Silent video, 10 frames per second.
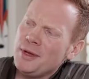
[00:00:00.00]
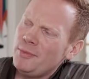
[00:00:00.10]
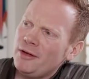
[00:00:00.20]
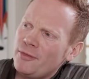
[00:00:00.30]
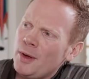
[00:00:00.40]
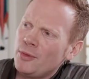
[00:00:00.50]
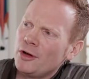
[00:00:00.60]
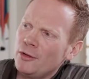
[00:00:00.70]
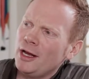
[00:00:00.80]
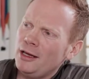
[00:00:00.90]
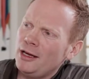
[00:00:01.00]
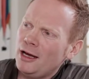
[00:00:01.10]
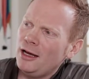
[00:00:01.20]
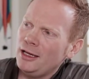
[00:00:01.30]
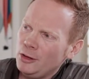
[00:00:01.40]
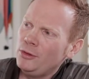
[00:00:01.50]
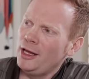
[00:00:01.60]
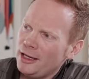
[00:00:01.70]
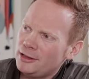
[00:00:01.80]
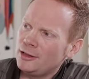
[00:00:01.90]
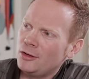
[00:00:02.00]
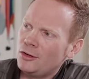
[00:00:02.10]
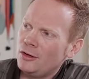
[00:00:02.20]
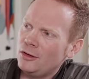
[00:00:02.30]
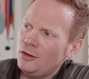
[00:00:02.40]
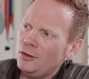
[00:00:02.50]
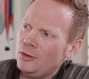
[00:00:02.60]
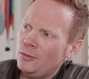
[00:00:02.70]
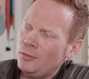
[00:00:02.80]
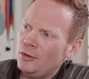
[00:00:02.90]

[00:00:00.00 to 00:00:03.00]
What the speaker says: I mean, being from Alberta, you're an LA guy. You liked the...